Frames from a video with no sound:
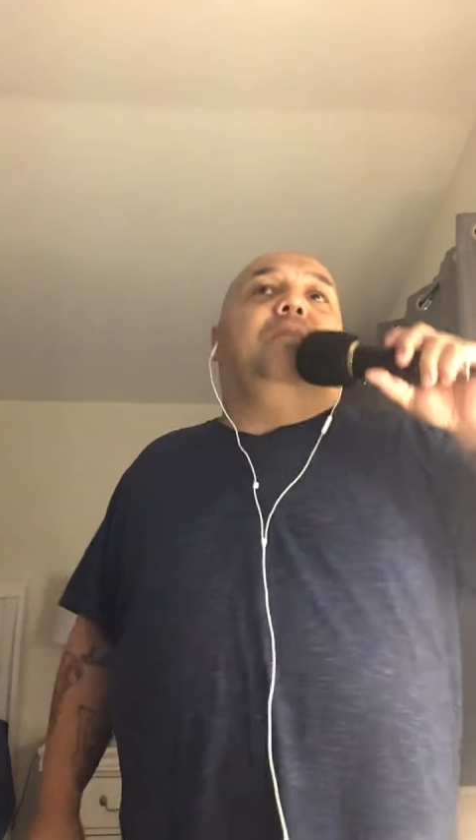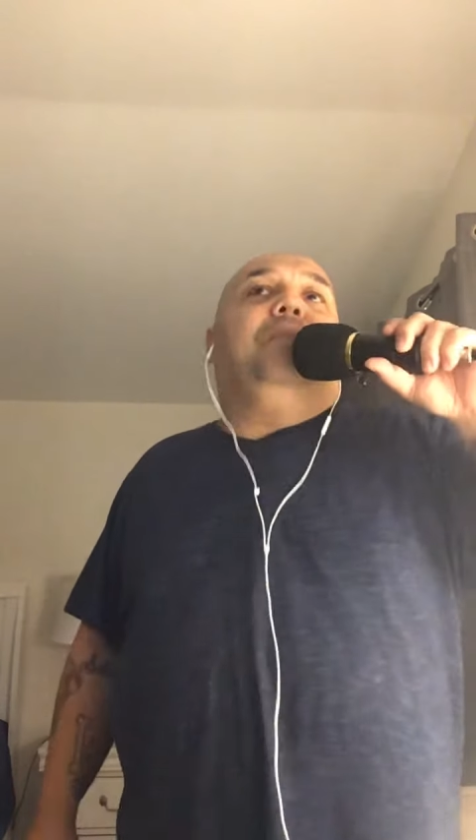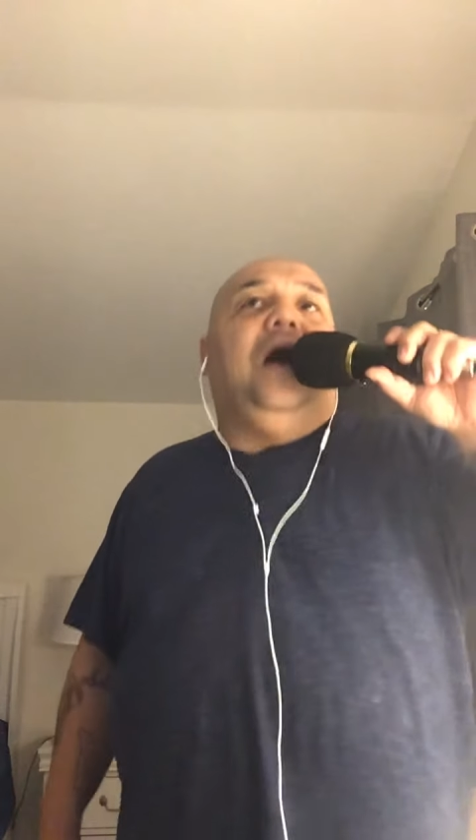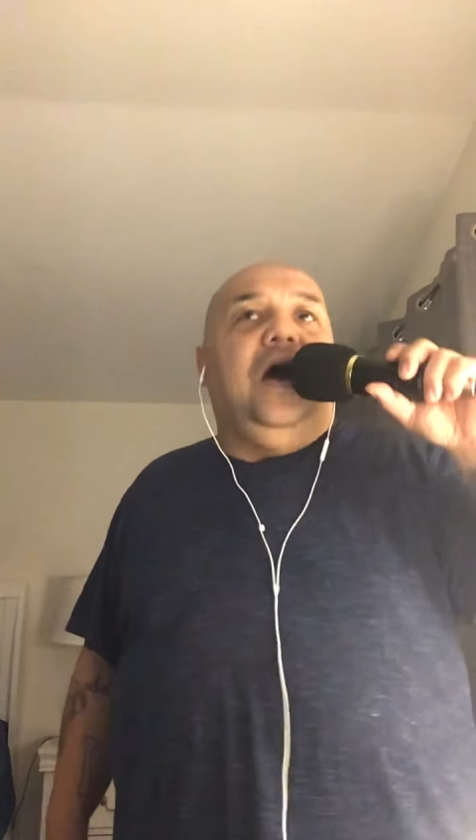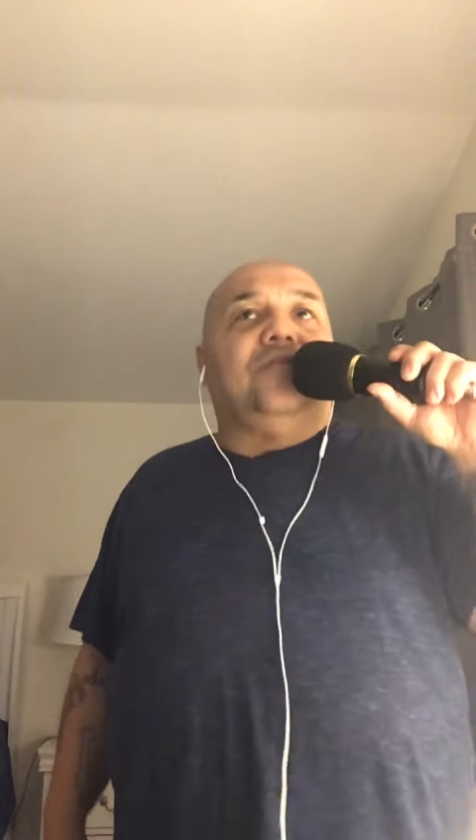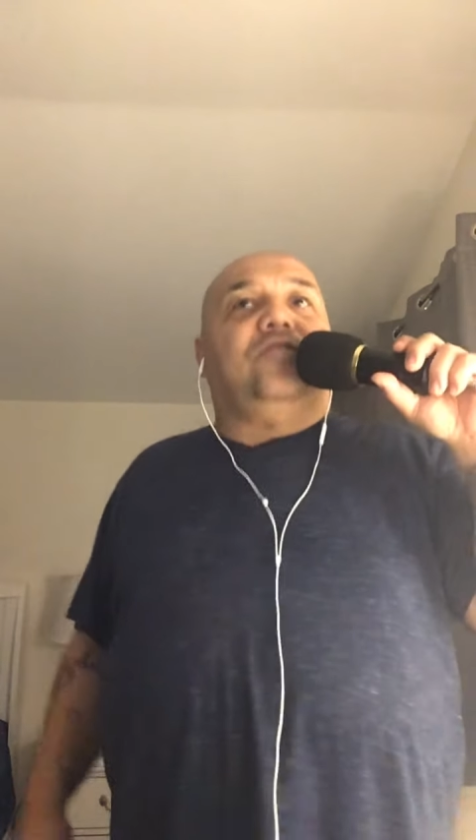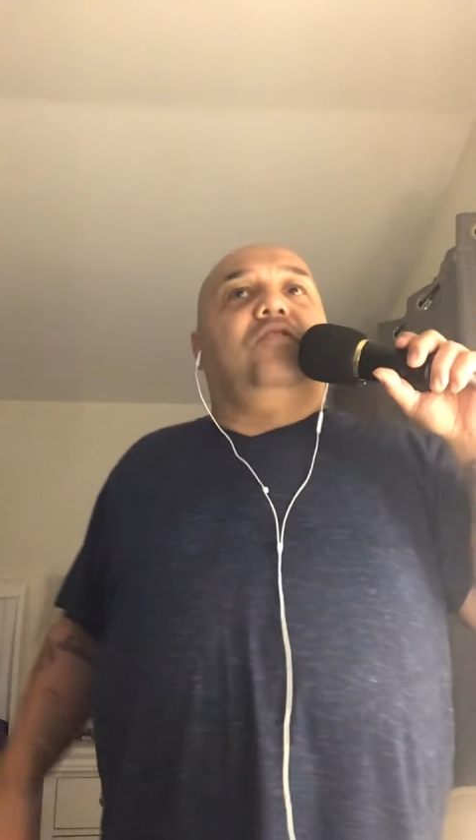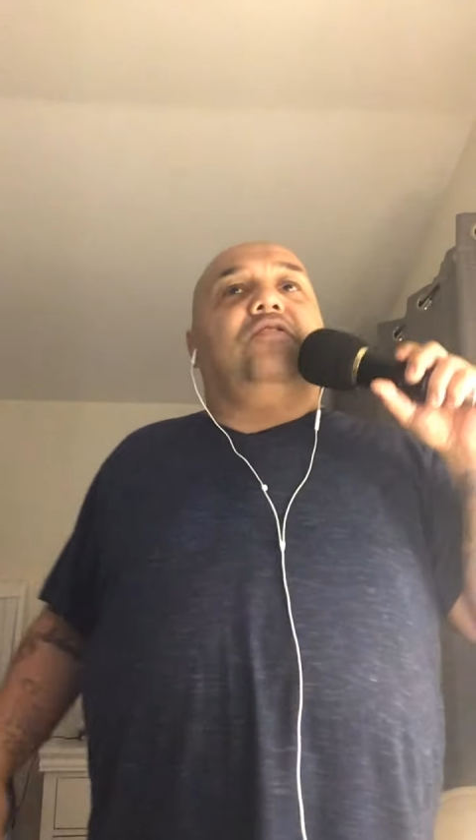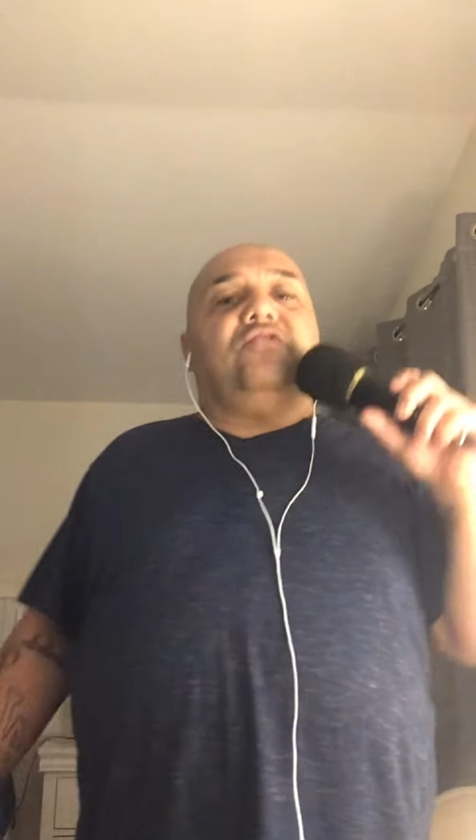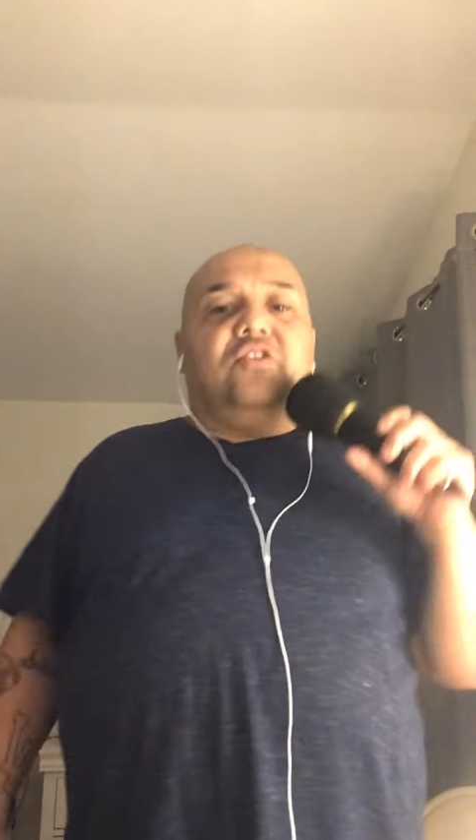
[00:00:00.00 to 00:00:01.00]
I
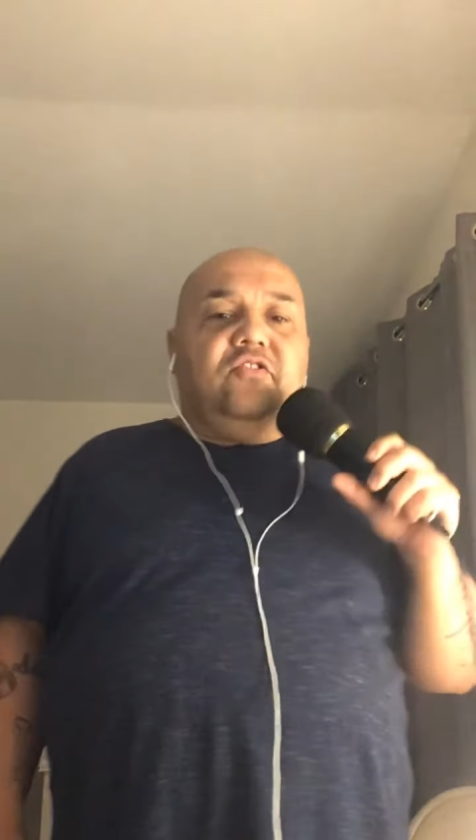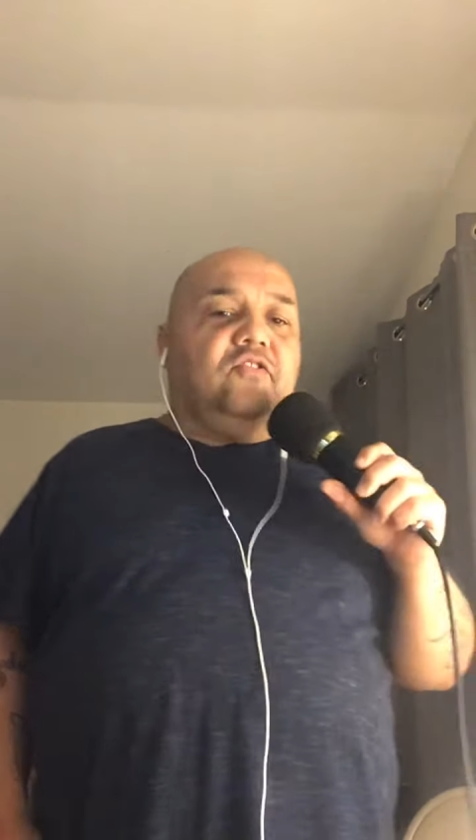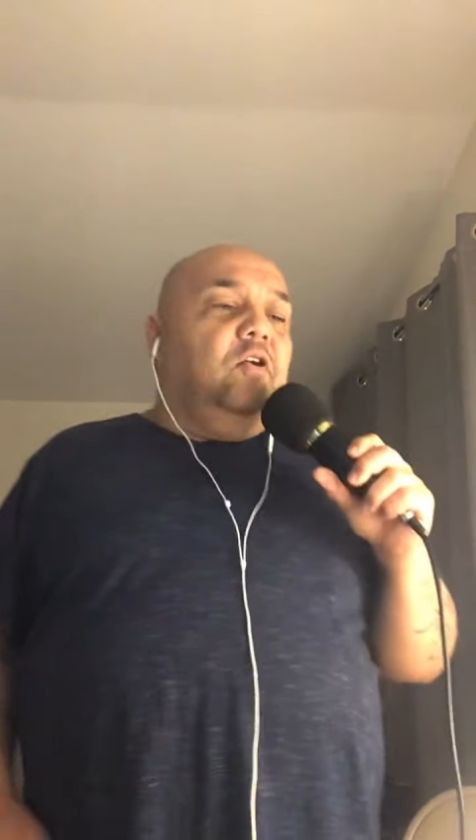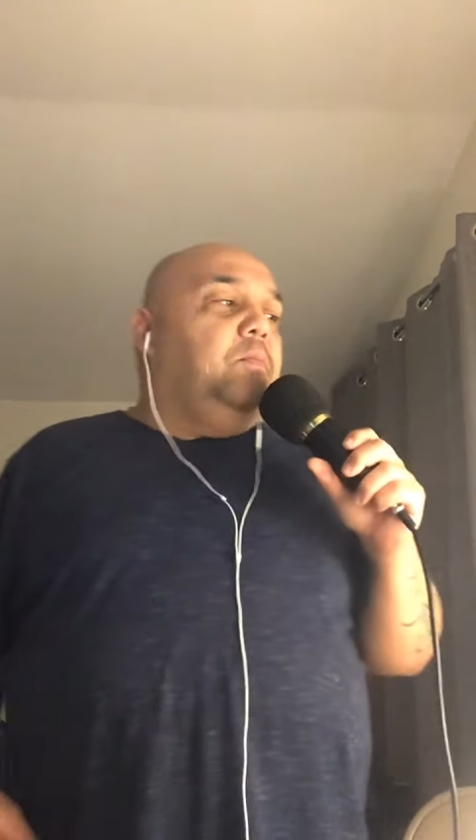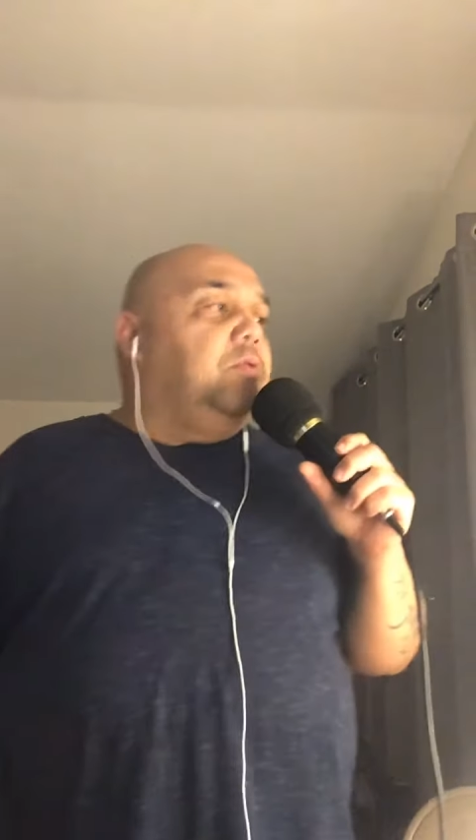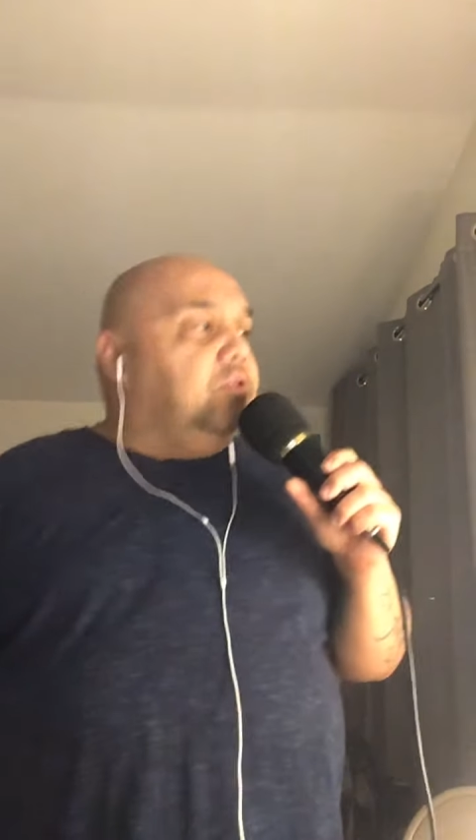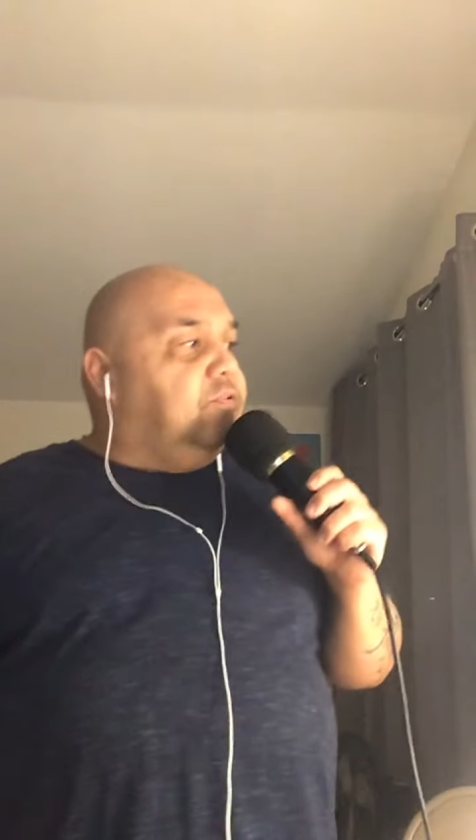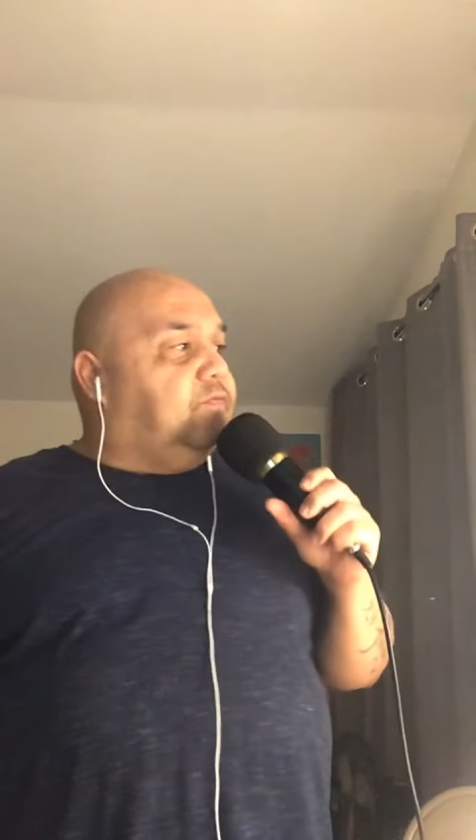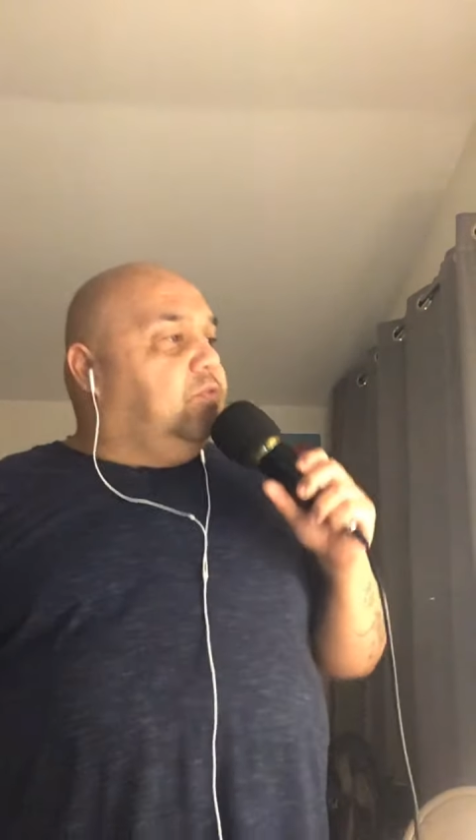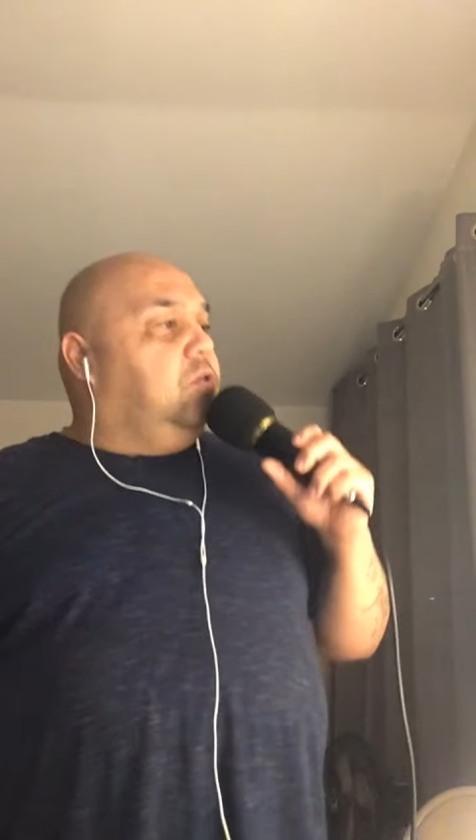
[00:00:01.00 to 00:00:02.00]
told her she's so
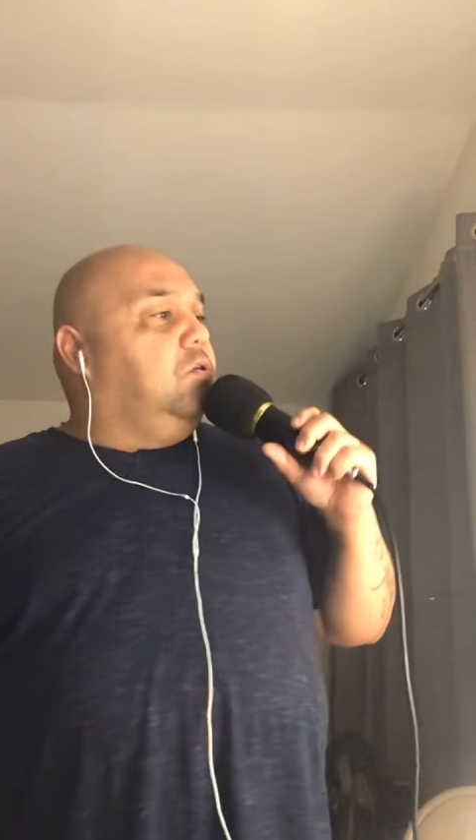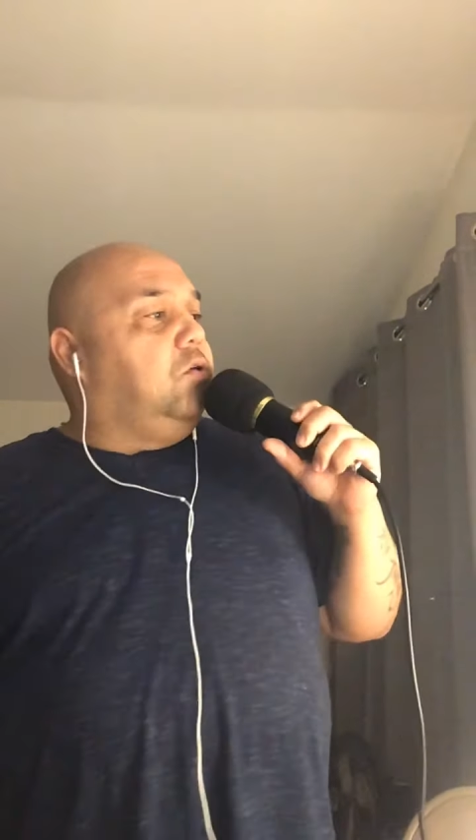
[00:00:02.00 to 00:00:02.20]
beautiful.